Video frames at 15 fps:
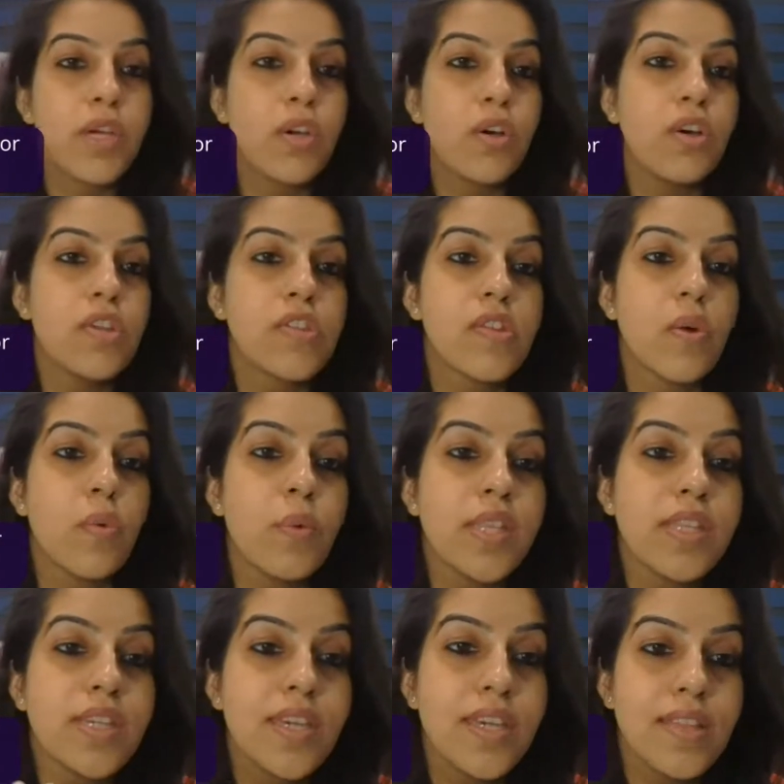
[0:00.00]
because
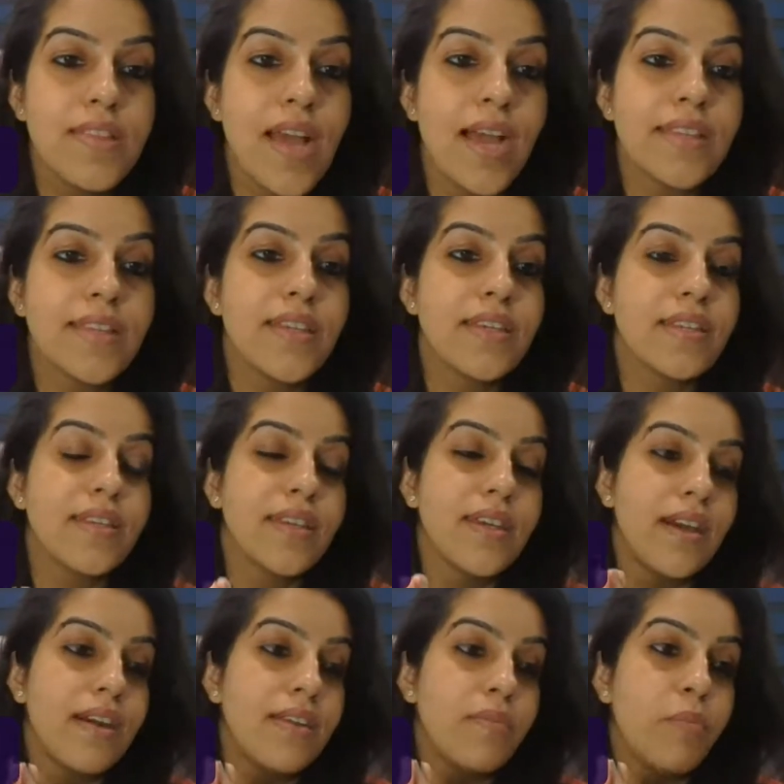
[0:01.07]
with kids, I think
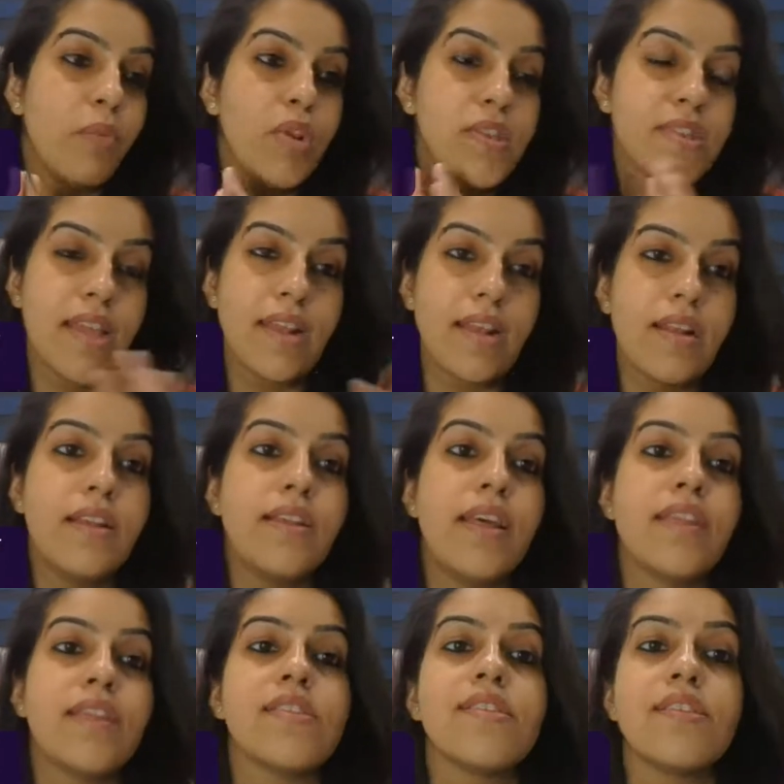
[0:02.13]
they are more
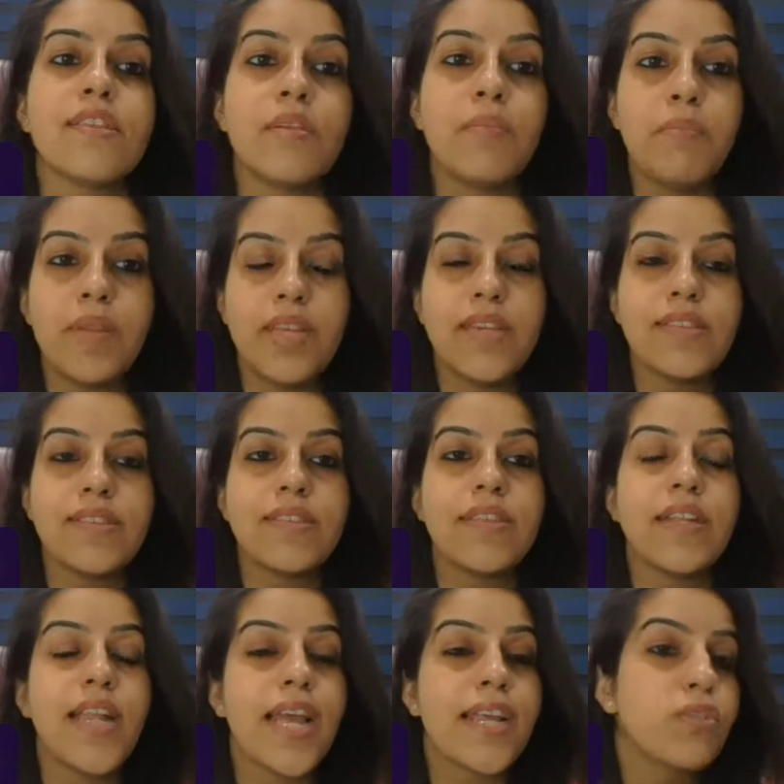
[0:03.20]
settled at a certain place
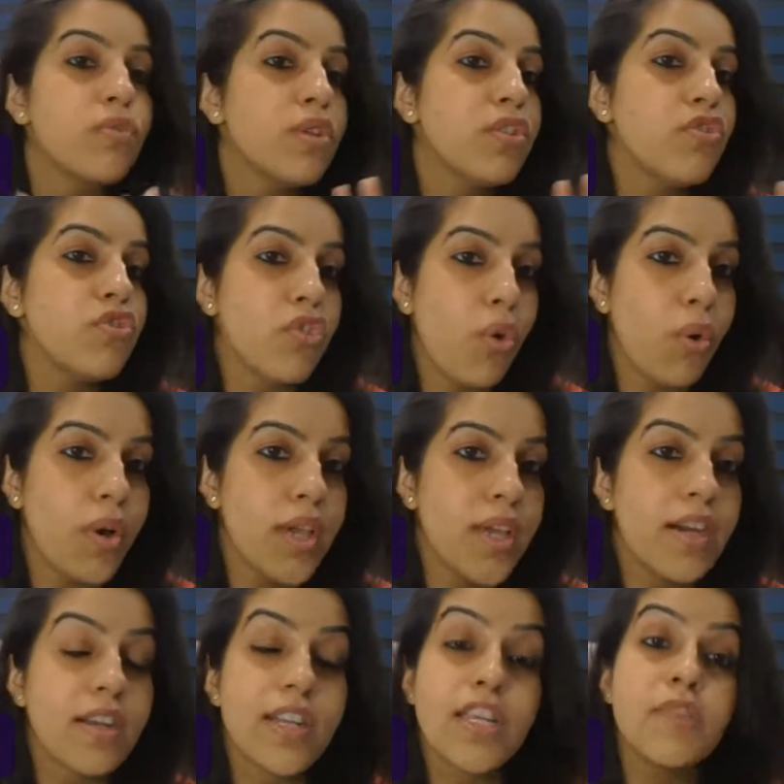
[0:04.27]
and they like to
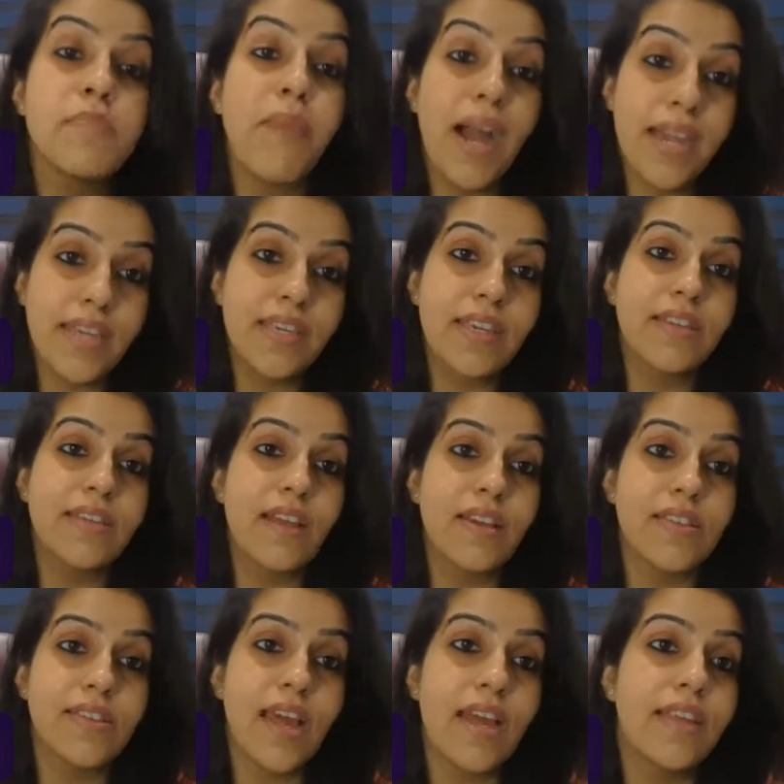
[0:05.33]
enjoy. At least my kid
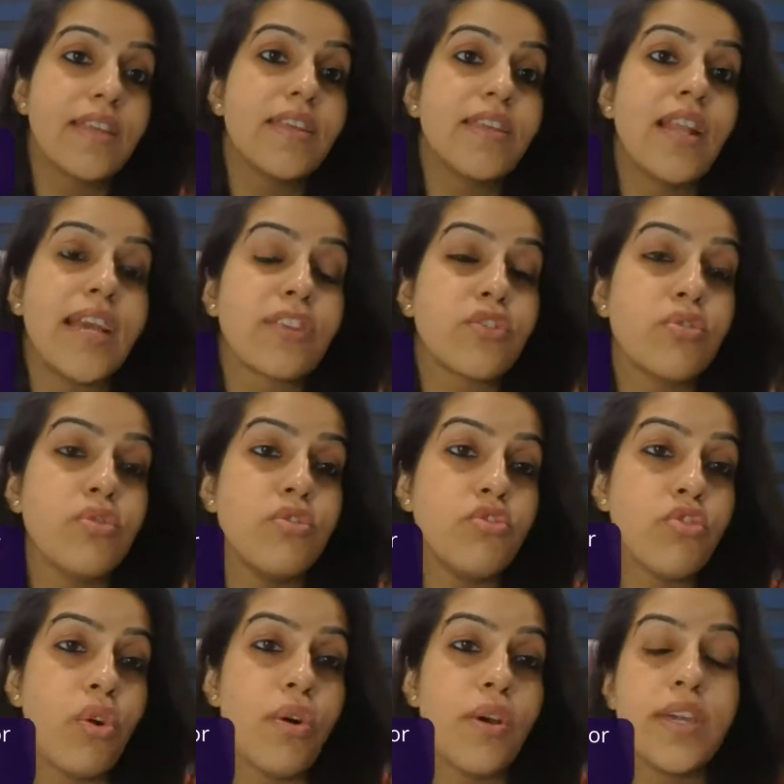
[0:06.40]
does that. He likes to
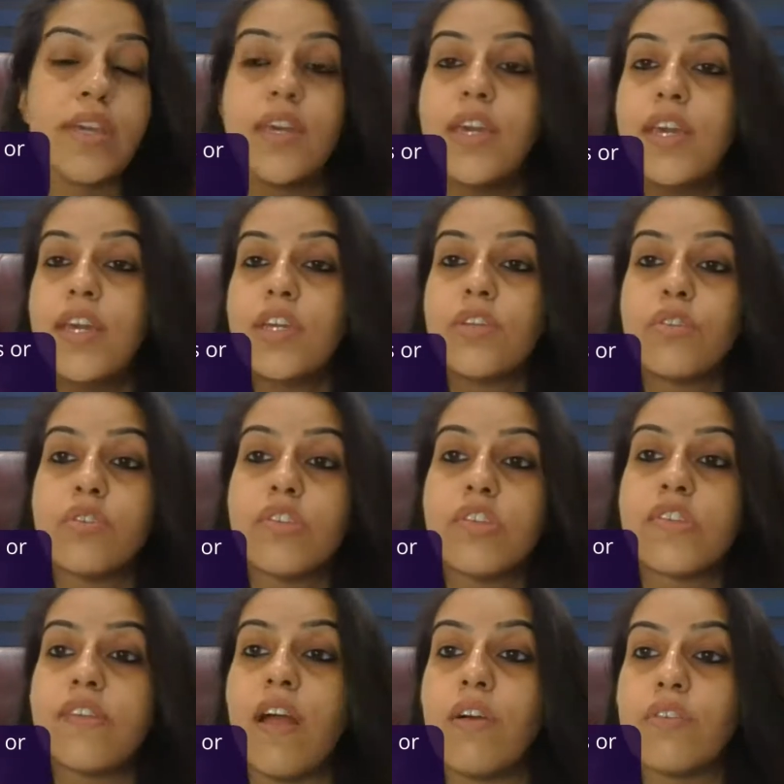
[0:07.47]
enjoy,
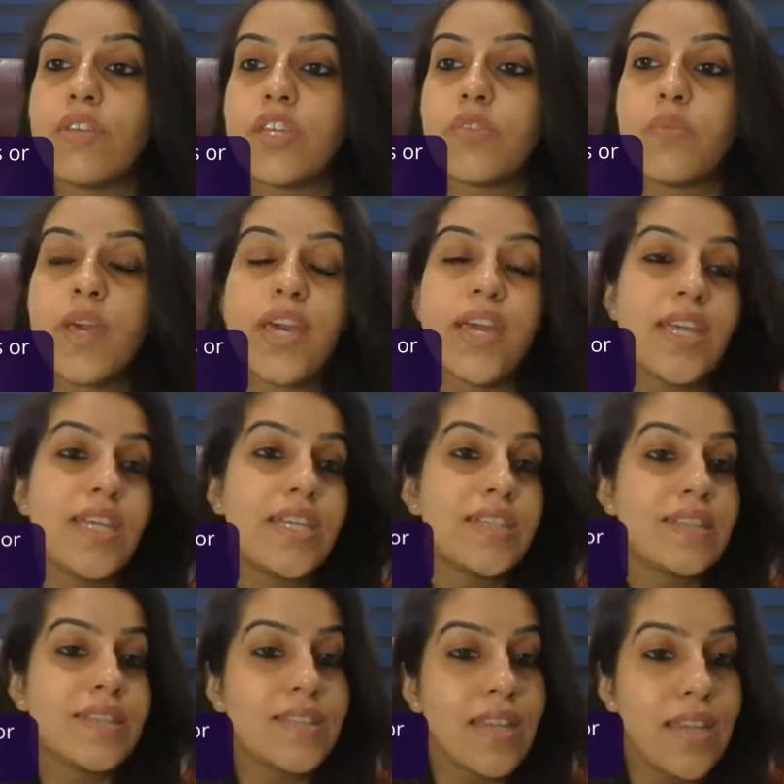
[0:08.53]
the surroundings where
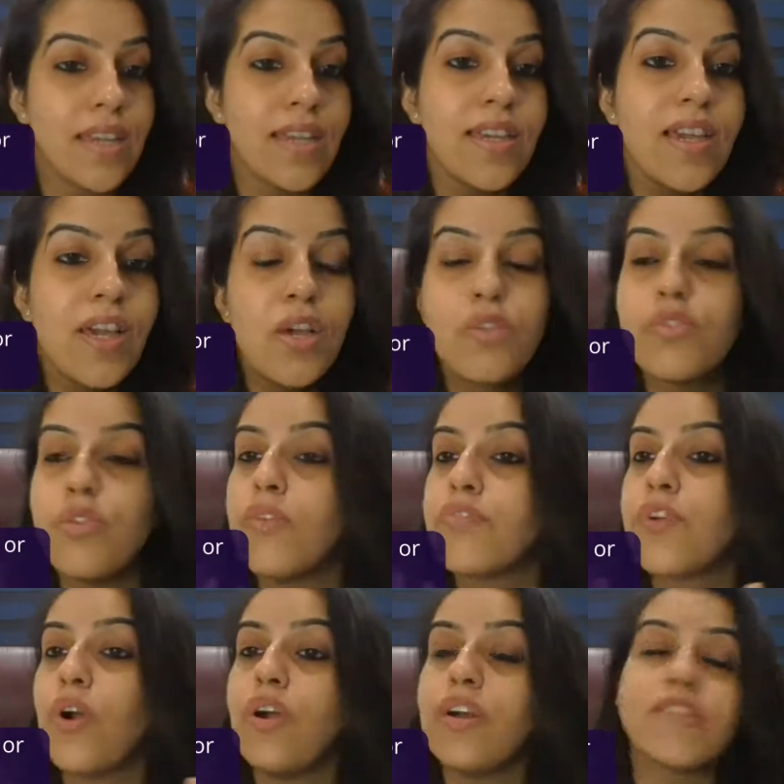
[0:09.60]
he is staying. So
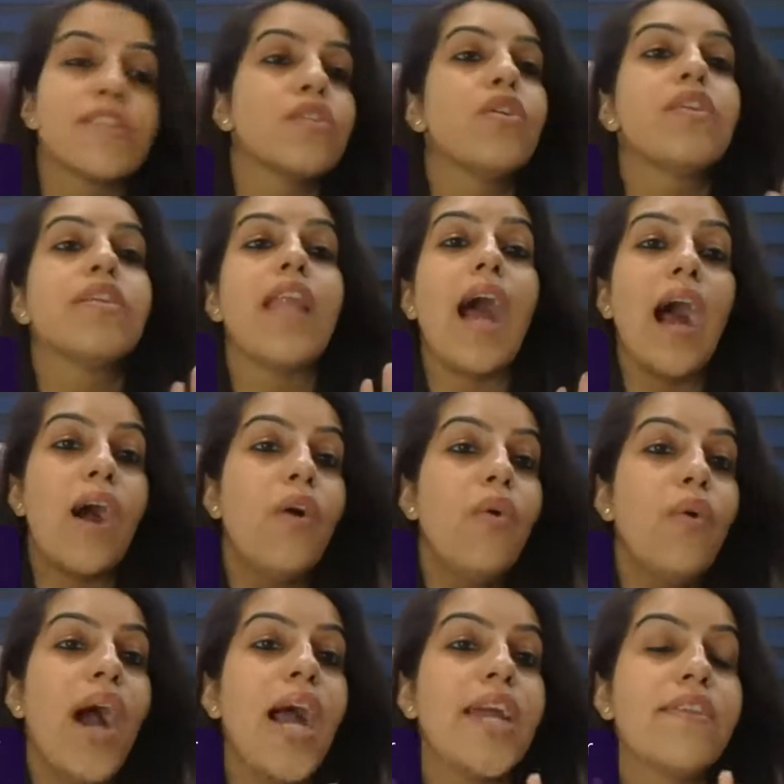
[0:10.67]
of course,
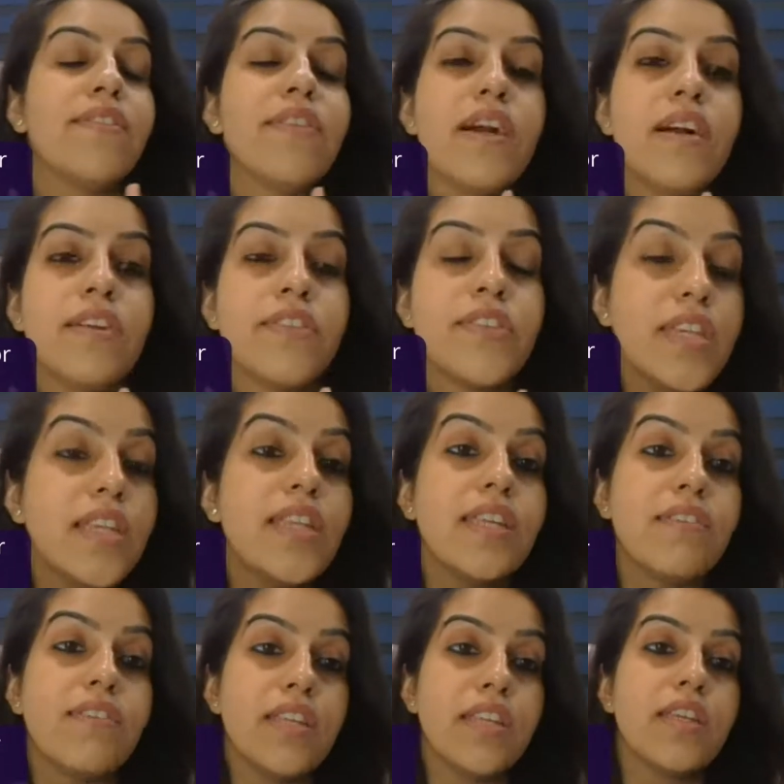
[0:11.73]
now I
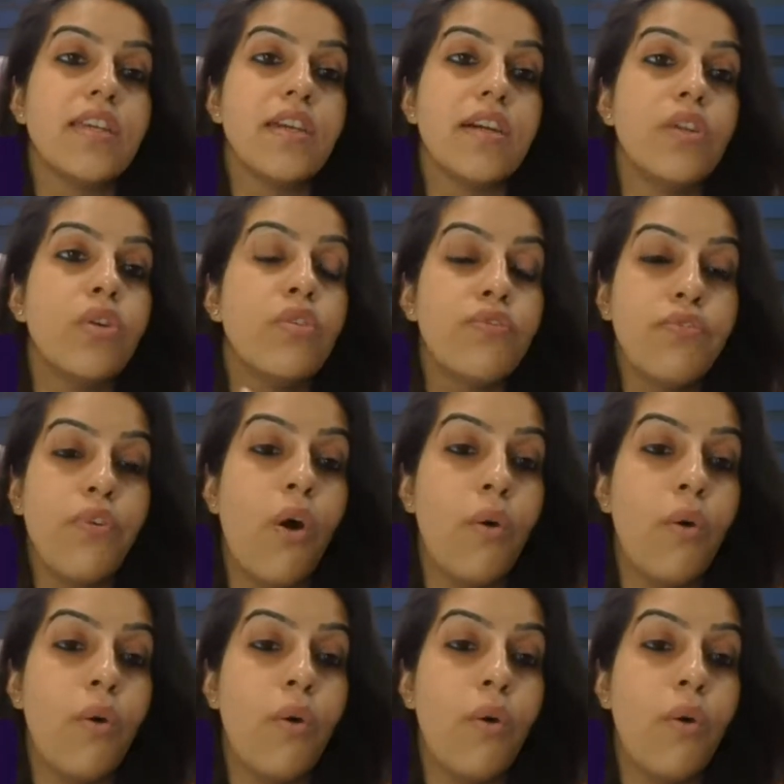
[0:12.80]
really, really look